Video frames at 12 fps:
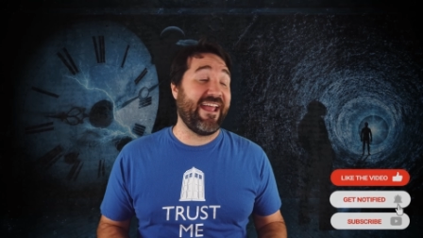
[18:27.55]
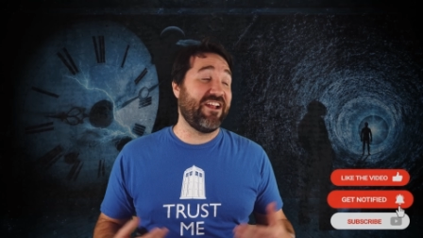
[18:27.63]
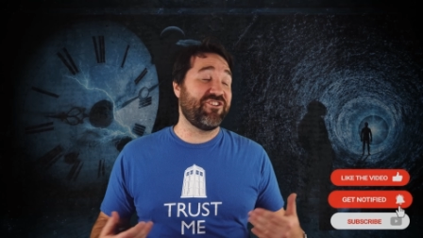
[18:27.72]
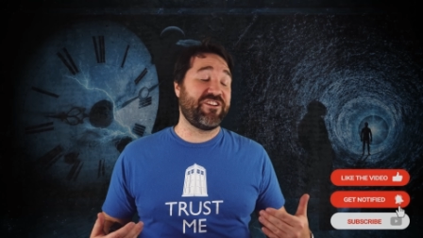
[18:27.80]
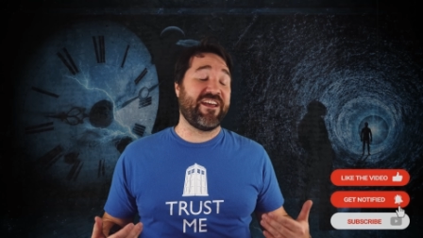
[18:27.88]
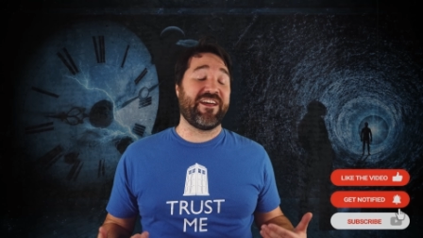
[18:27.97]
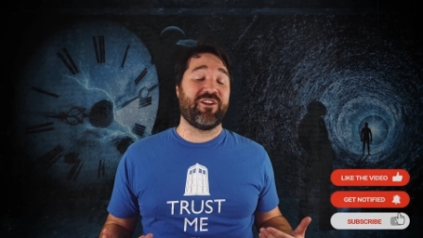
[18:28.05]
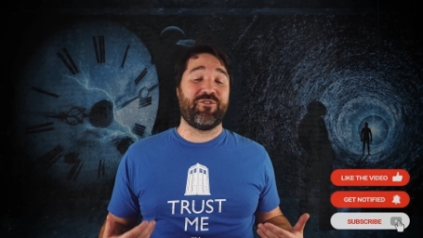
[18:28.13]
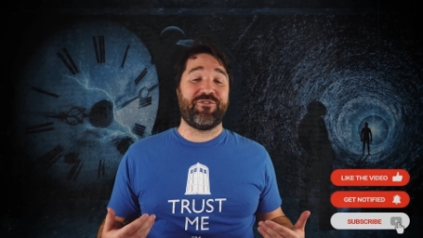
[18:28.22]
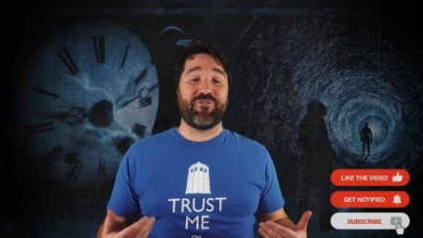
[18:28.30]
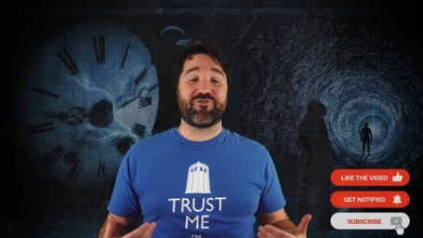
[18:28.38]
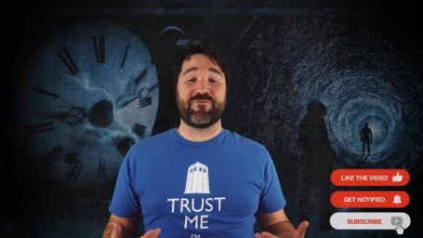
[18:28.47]
and check out our
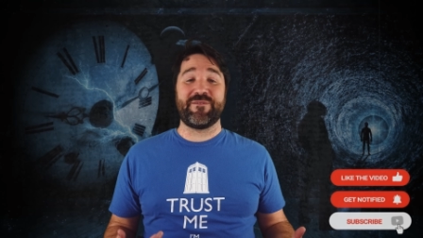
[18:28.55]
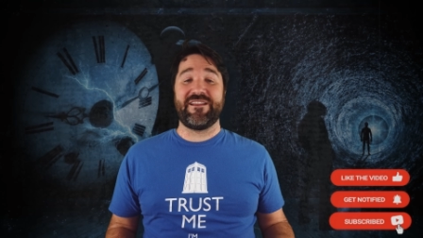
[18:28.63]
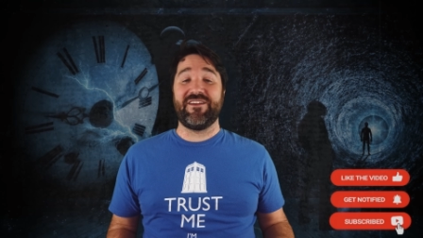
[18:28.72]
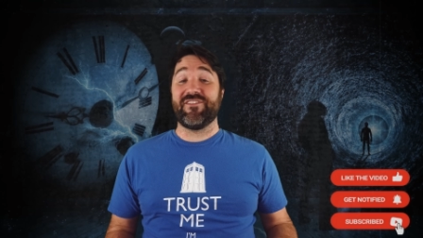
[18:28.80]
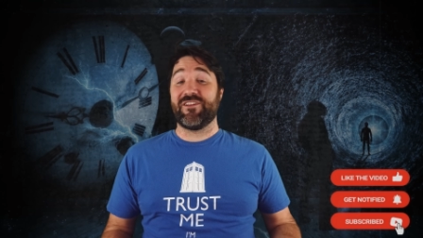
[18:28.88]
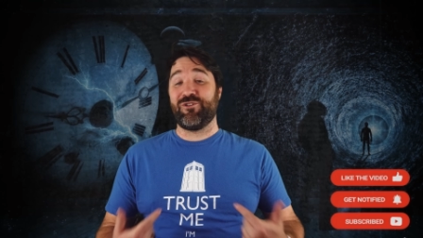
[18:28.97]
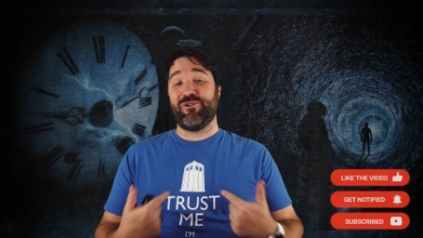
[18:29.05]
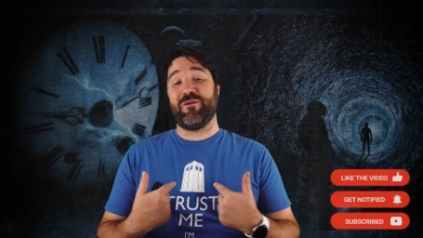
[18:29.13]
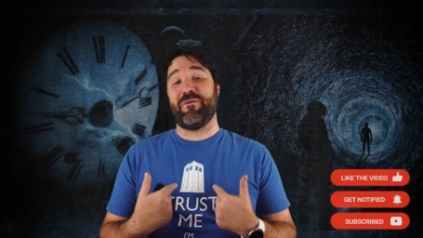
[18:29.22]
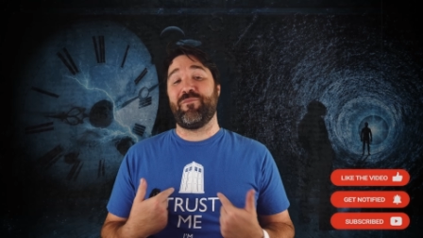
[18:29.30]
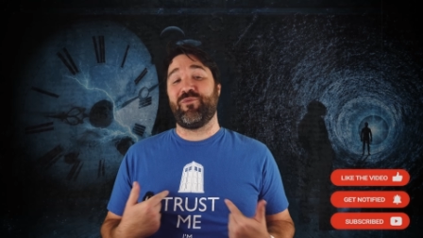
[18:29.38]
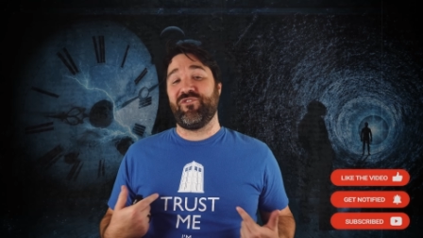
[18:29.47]
social medias, including
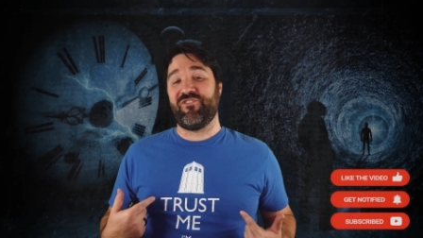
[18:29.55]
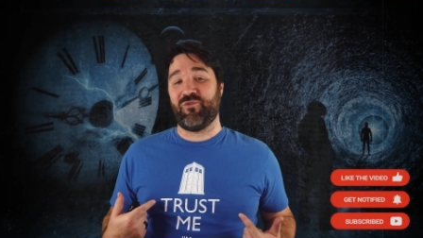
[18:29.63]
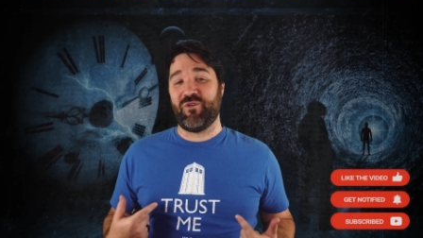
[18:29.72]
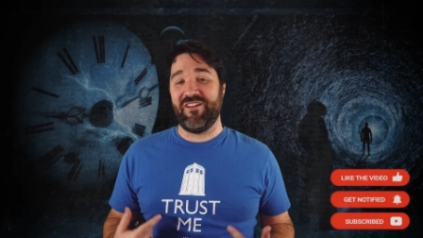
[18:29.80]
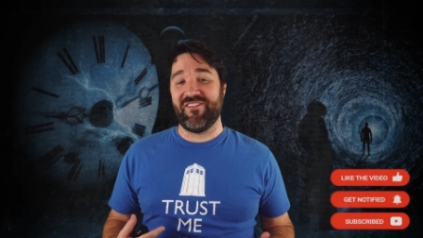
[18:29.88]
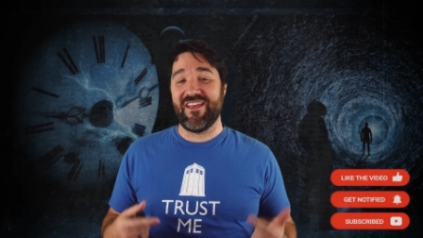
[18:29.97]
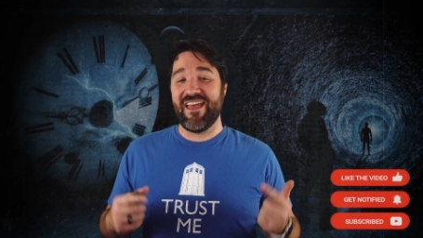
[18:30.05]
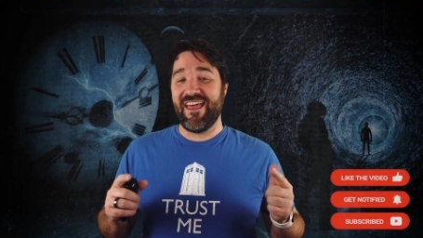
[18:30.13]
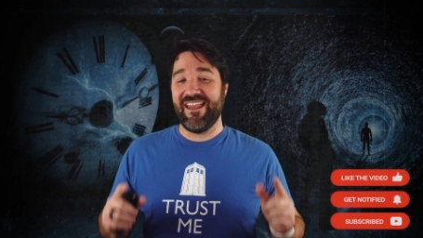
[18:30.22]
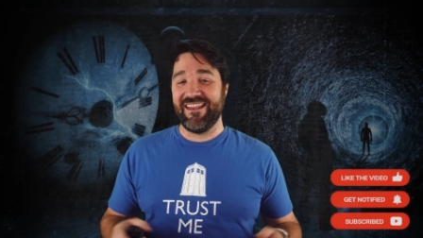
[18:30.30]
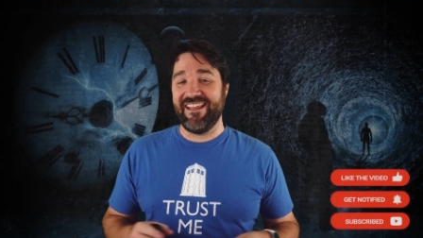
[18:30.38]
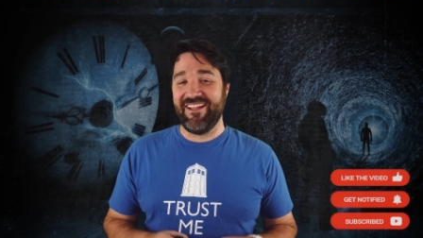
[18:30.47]
my personal ones,
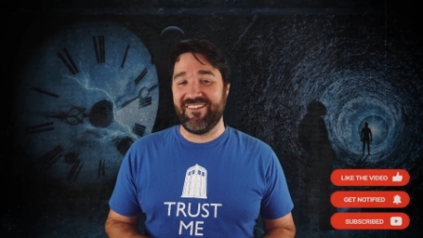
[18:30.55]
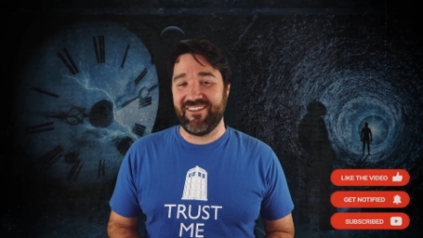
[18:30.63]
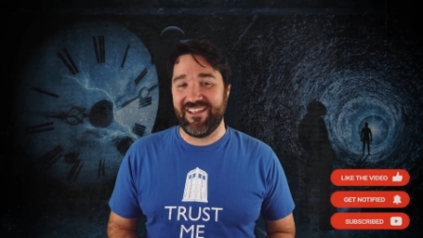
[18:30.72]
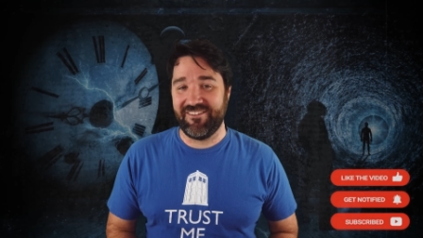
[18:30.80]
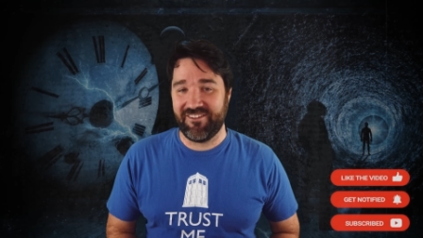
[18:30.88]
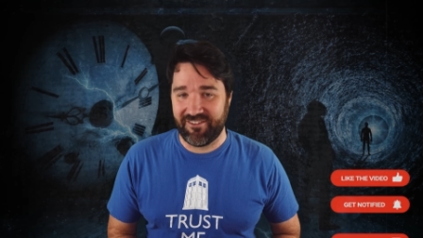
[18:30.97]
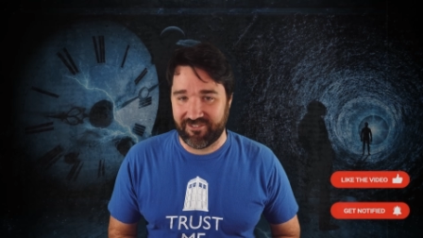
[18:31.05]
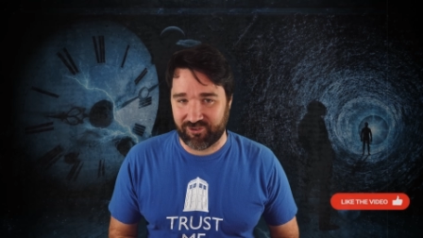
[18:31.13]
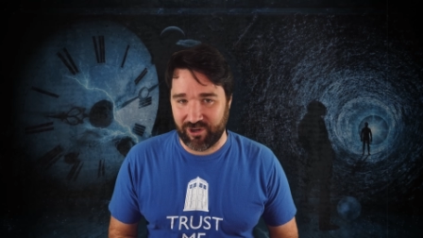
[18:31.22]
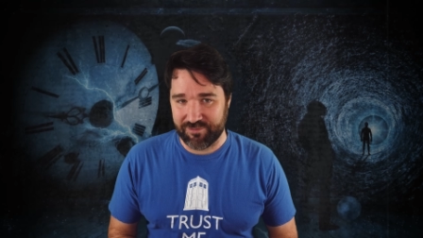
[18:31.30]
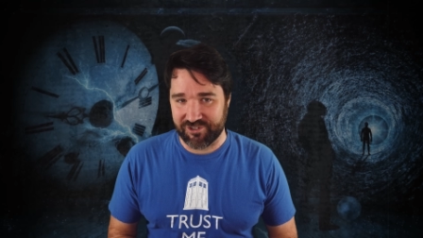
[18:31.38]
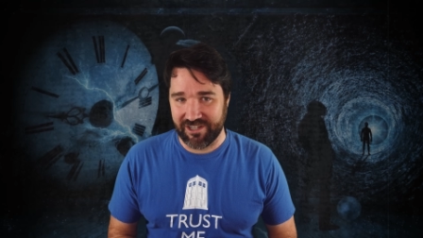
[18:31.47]
links in the
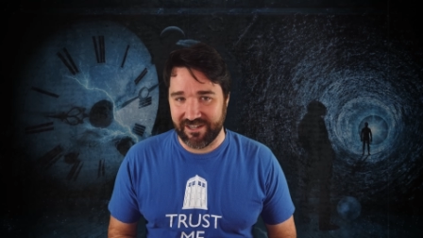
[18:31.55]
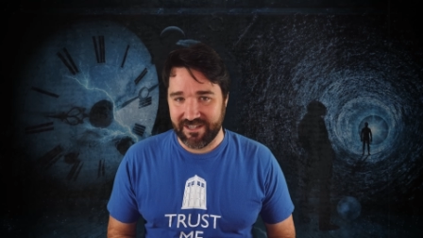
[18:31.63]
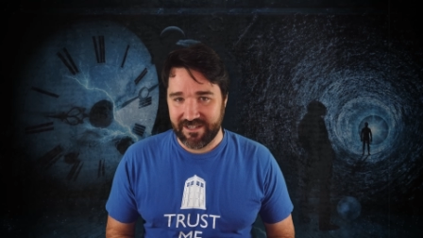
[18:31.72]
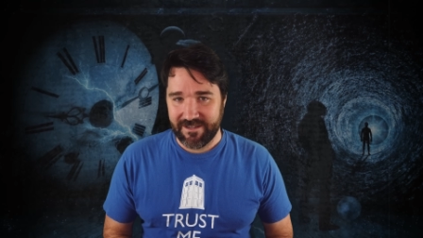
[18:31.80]
description.